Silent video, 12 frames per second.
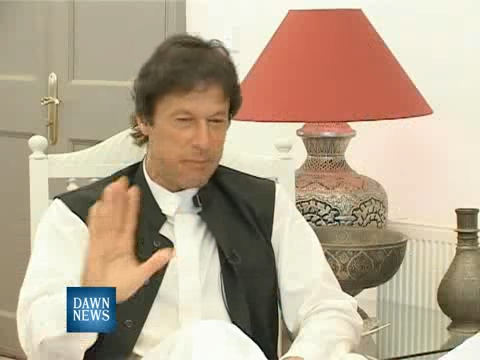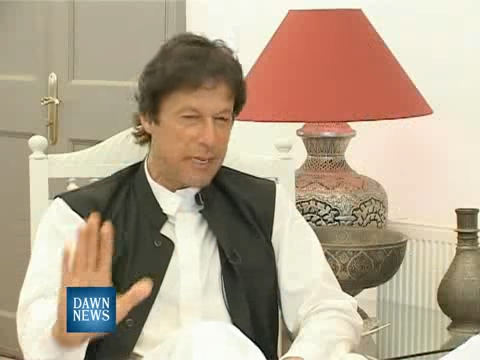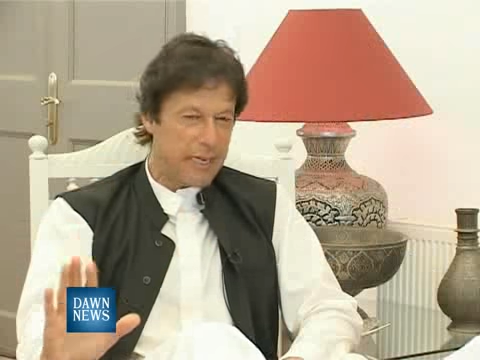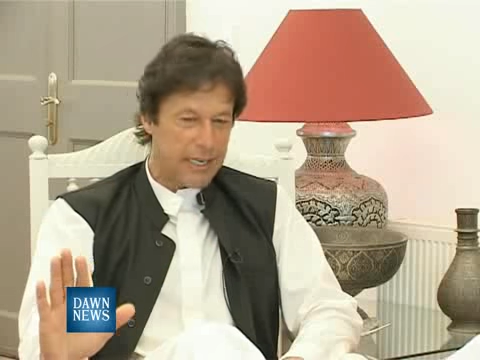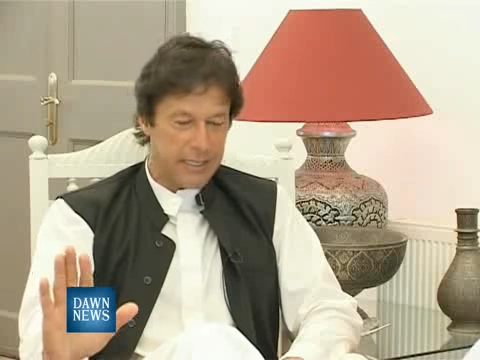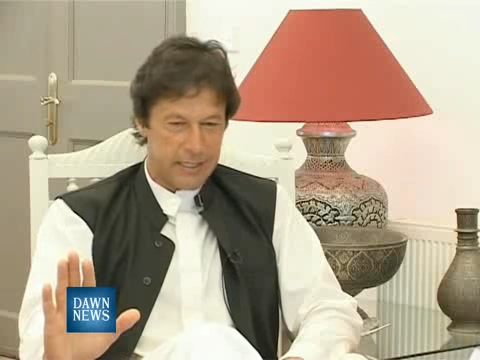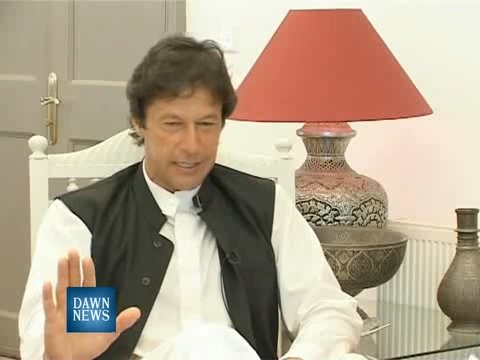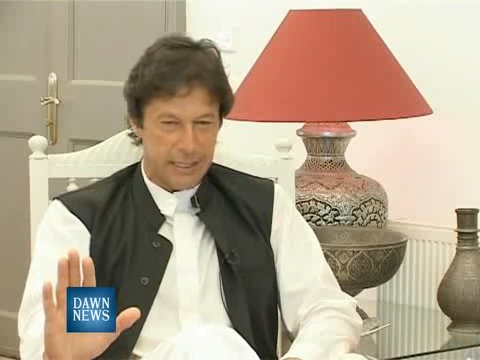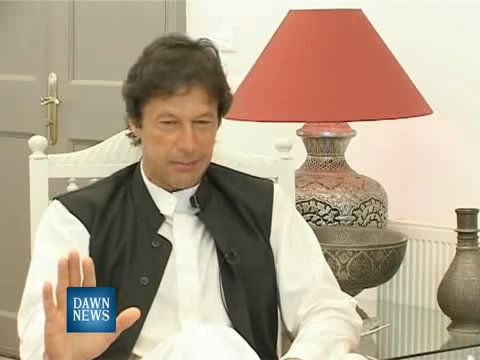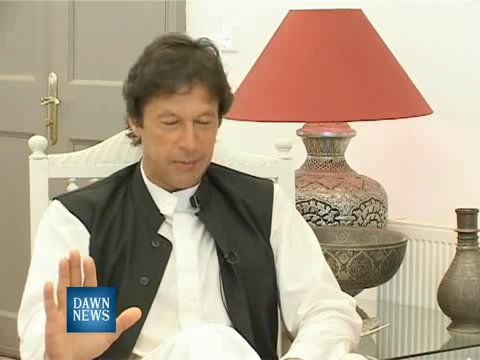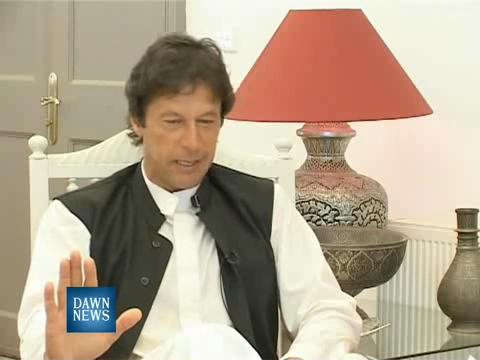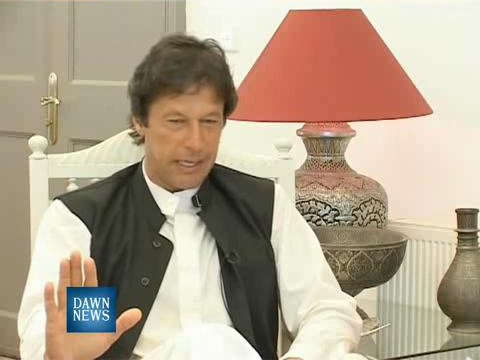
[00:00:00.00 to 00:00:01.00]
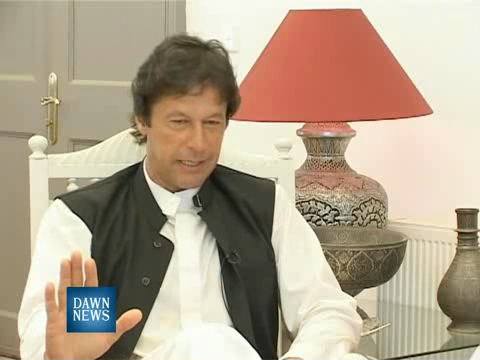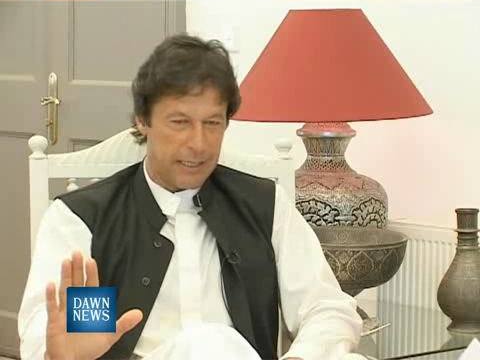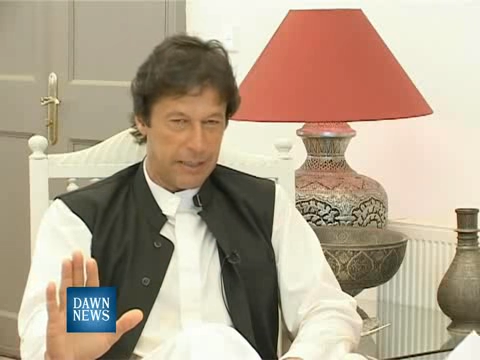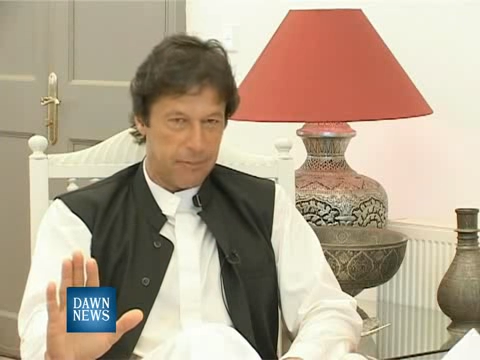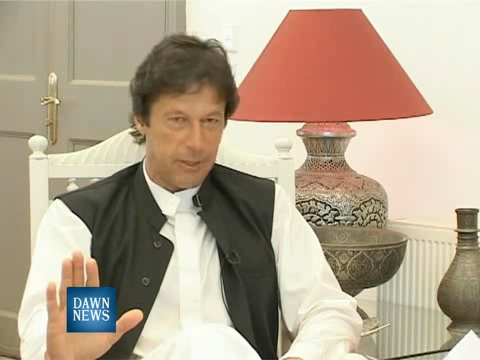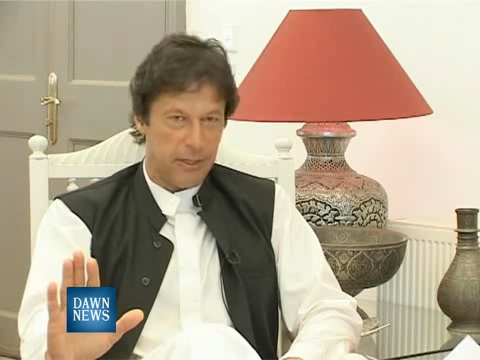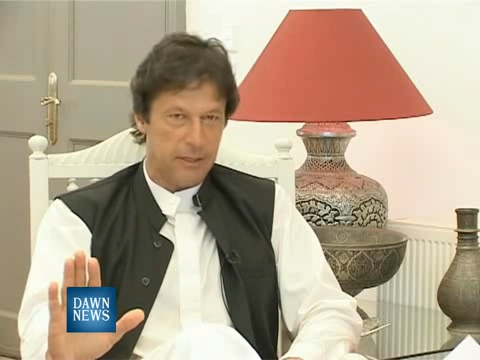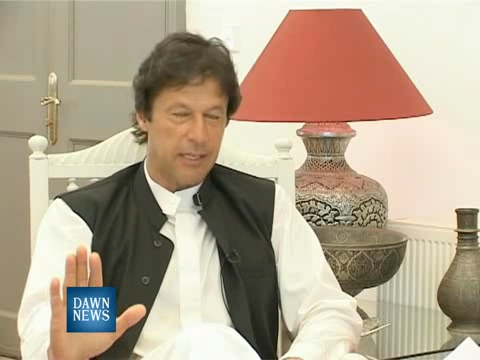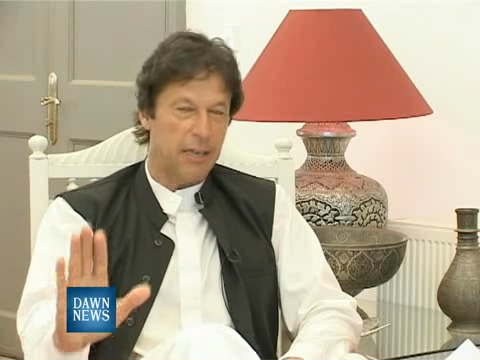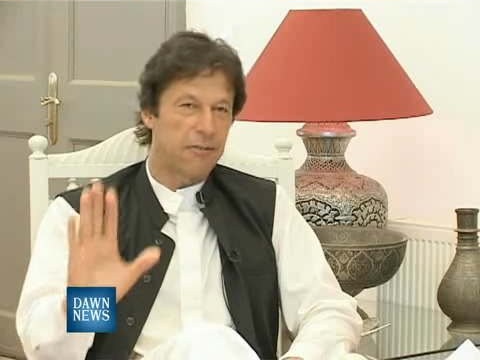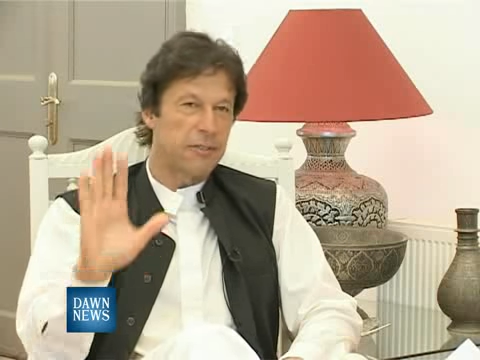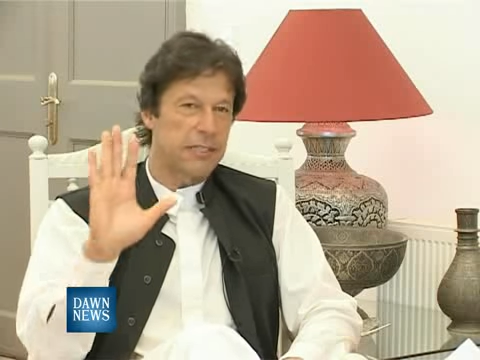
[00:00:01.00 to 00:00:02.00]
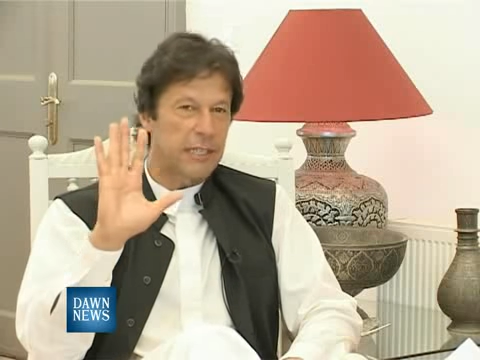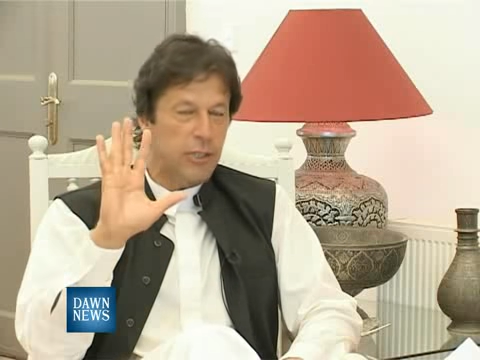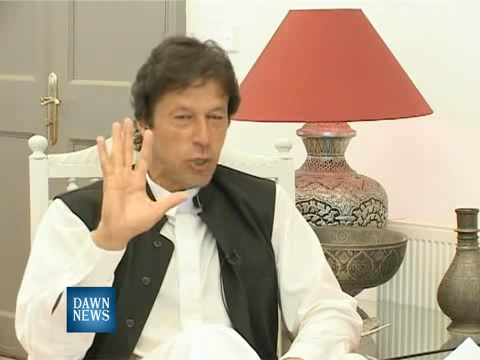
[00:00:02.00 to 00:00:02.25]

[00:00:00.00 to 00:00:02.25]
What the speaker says: made any statement like that about Altaf Hussain.